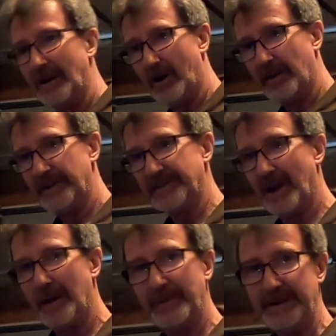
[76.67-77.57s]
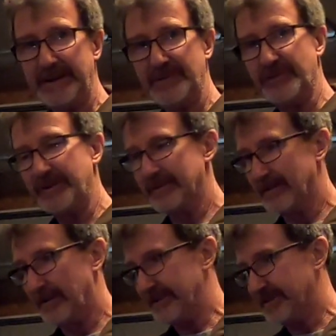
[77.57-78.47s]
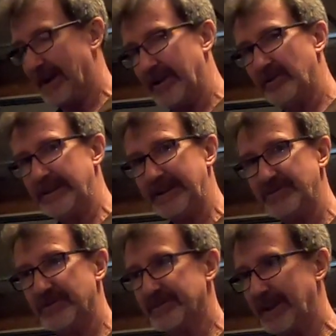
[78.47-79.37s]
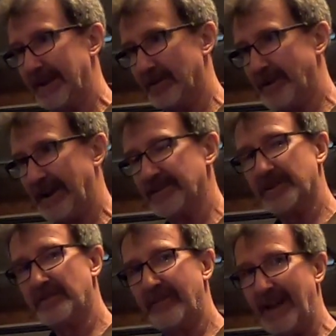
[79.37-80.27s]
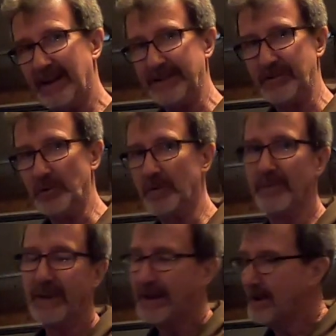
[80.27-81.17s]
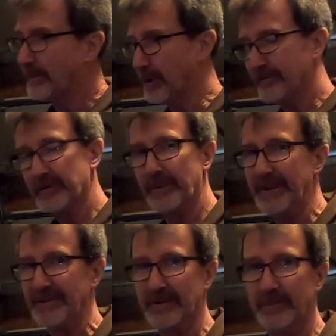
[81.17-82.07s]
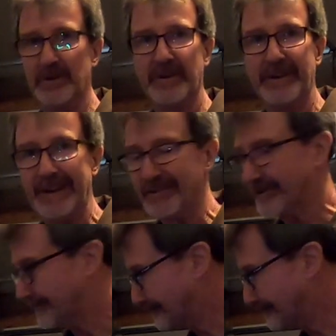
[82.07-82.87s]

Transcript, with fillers: On the top of the engine, on these coyote engines, they have a nice little valley to them. Perfect place to build a nest.